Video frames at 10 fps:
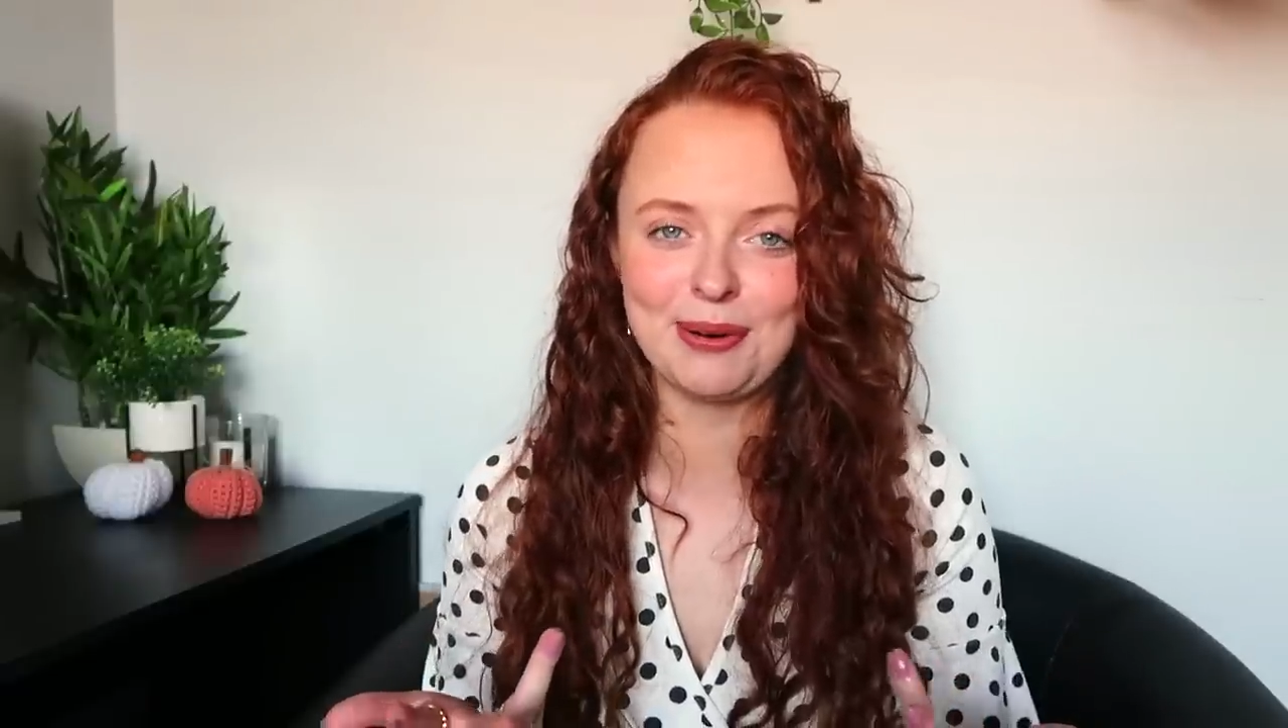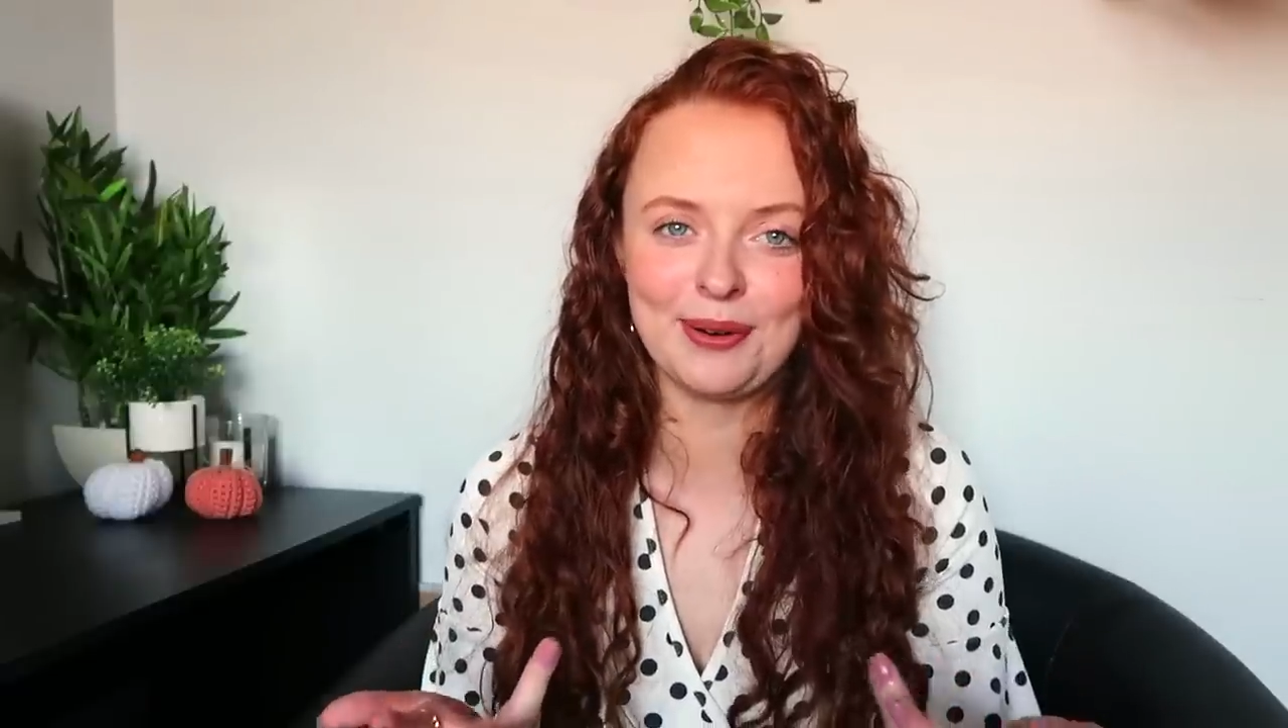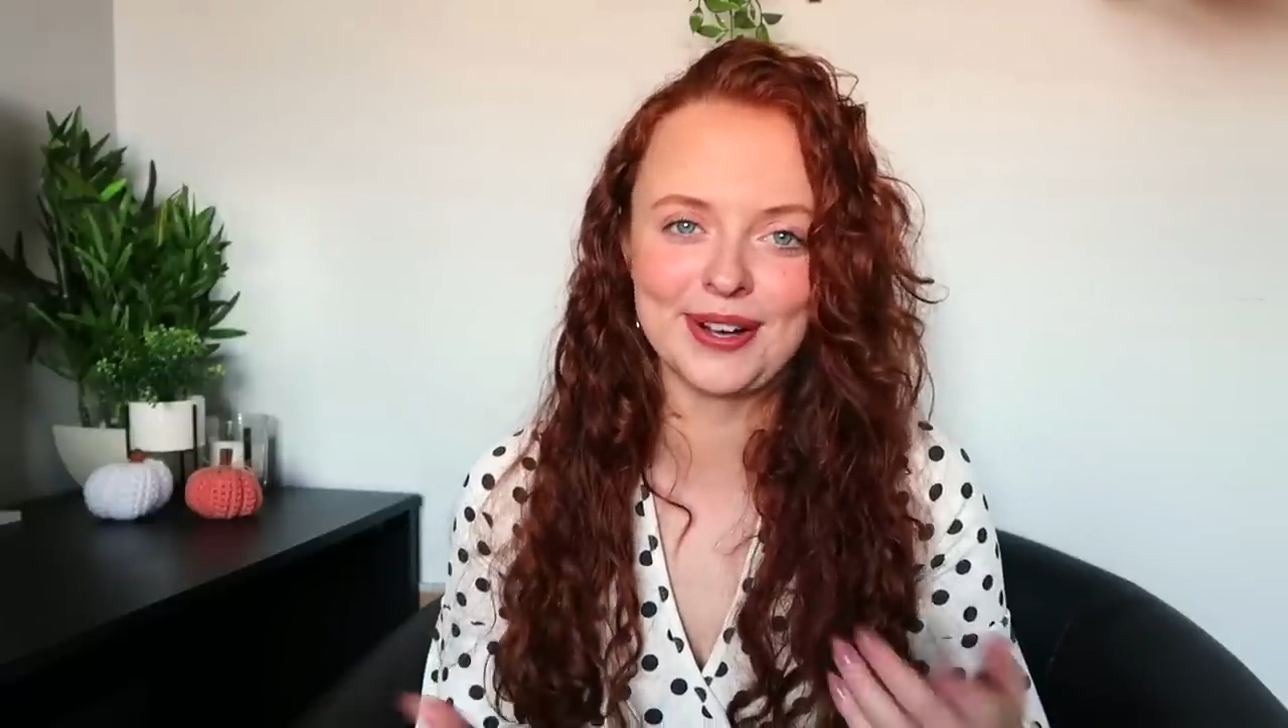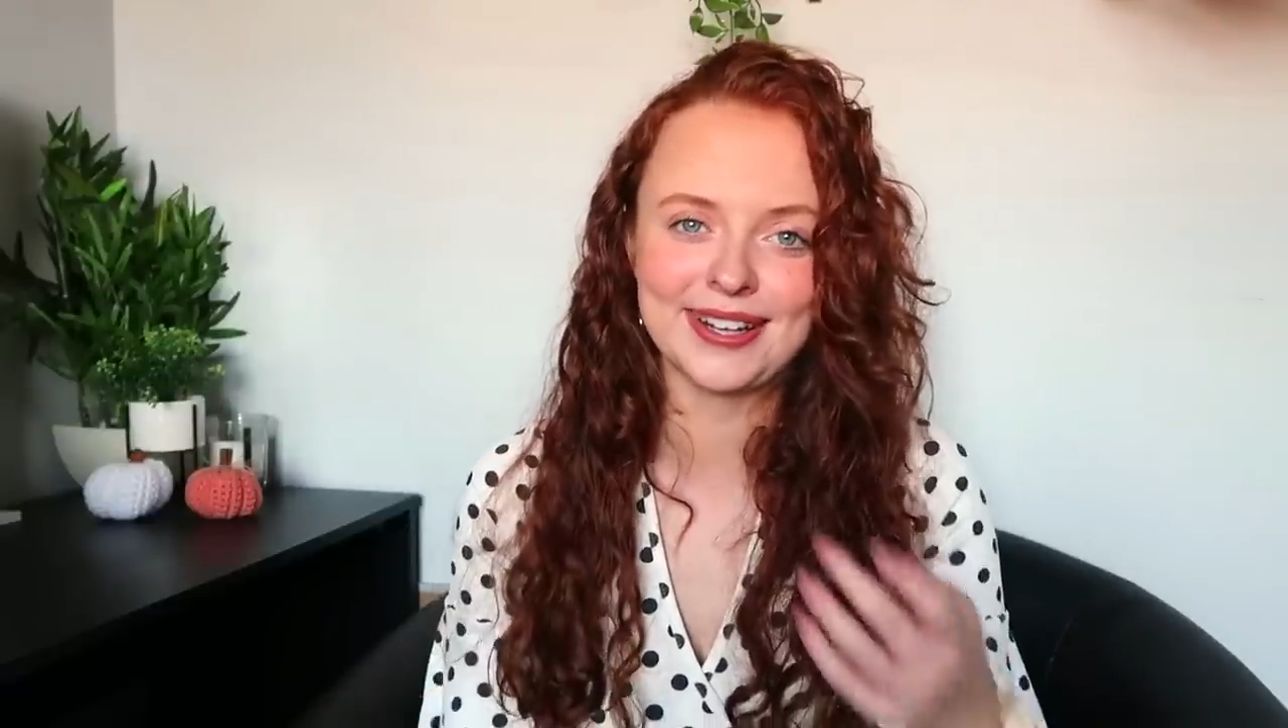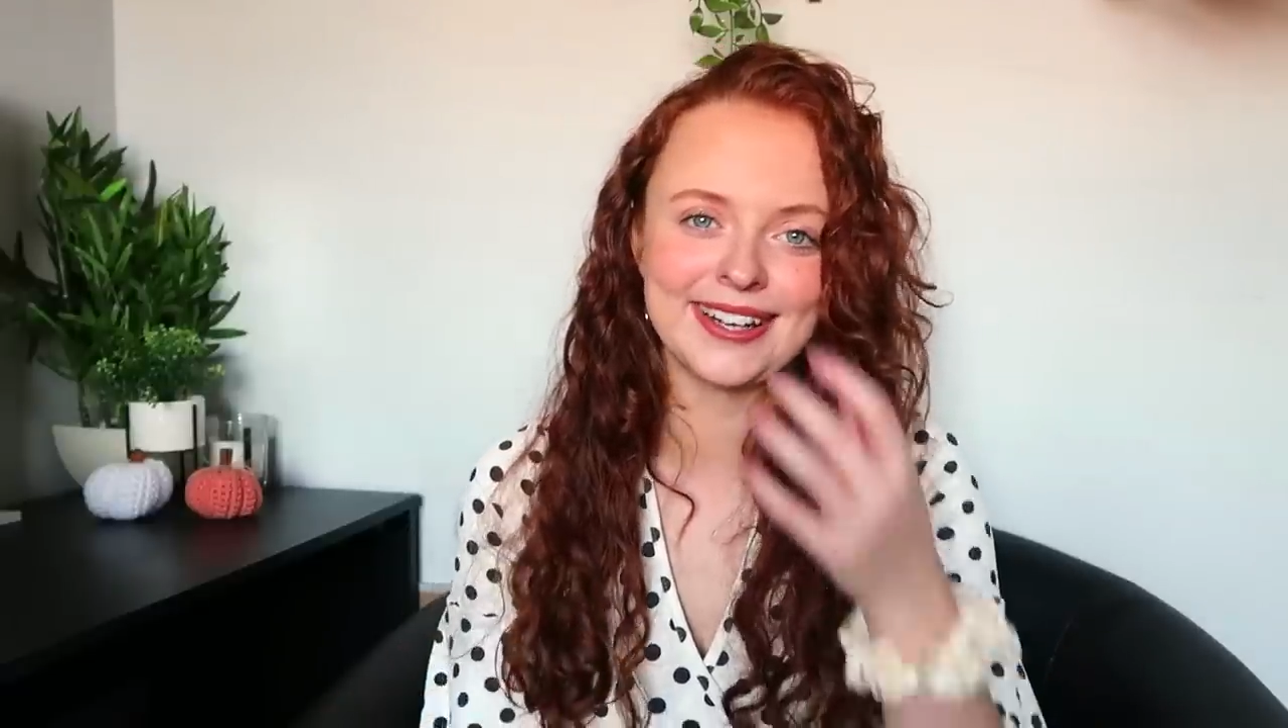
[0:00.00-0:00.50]

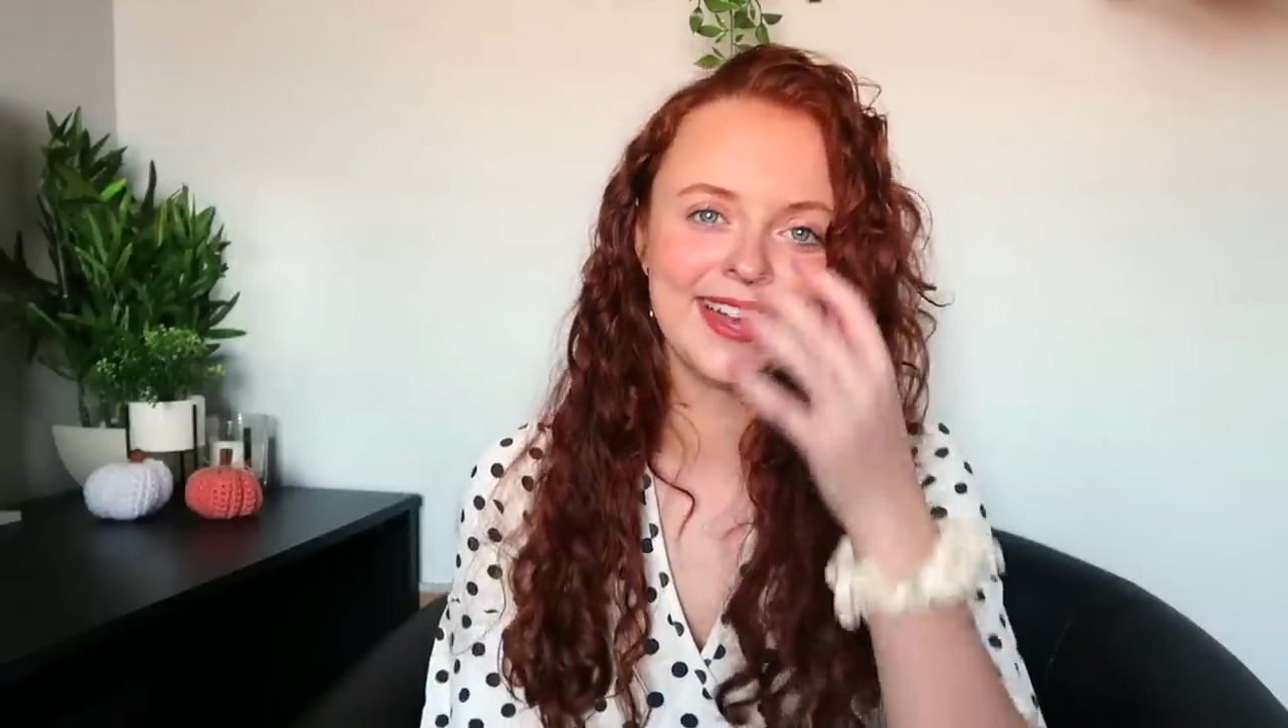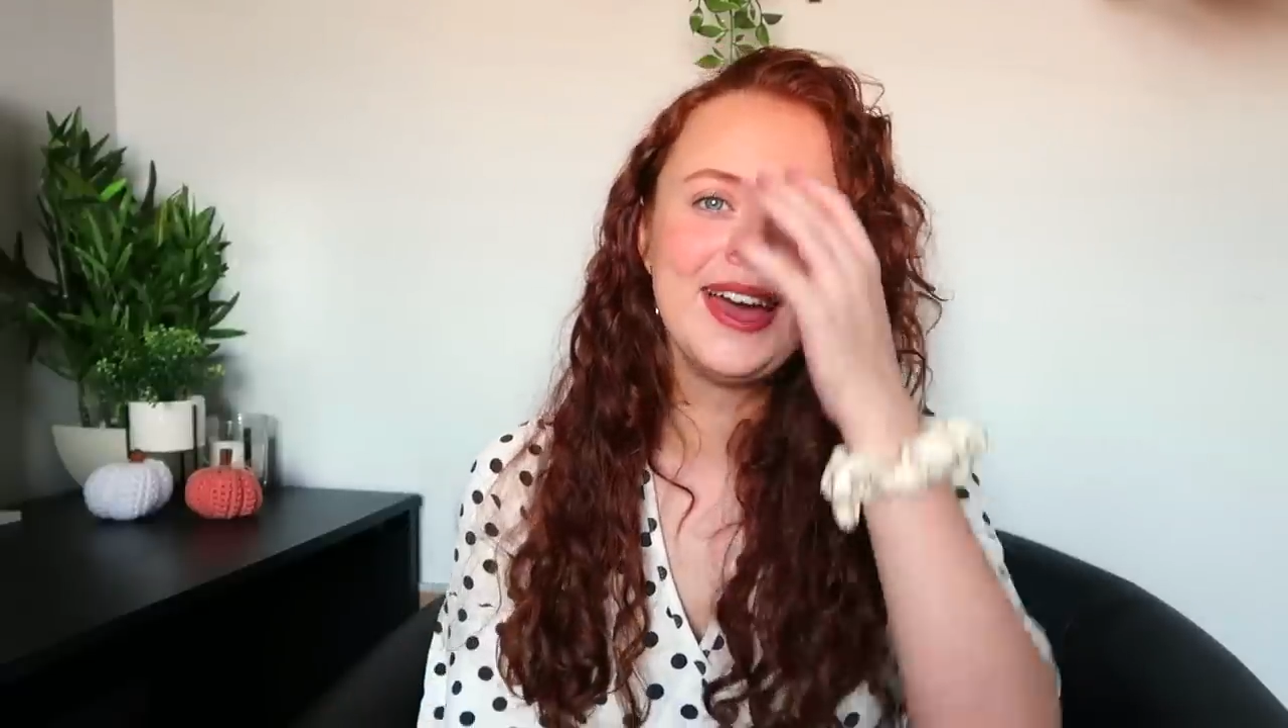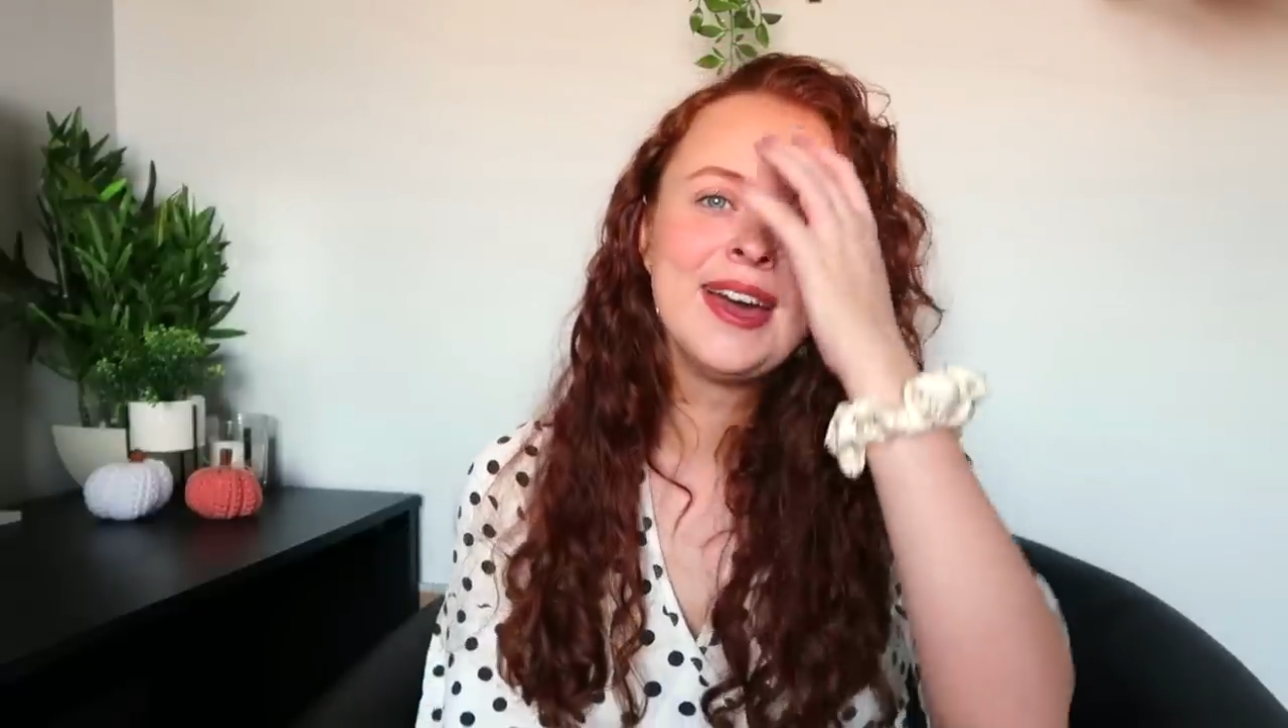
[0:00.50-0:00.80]
point,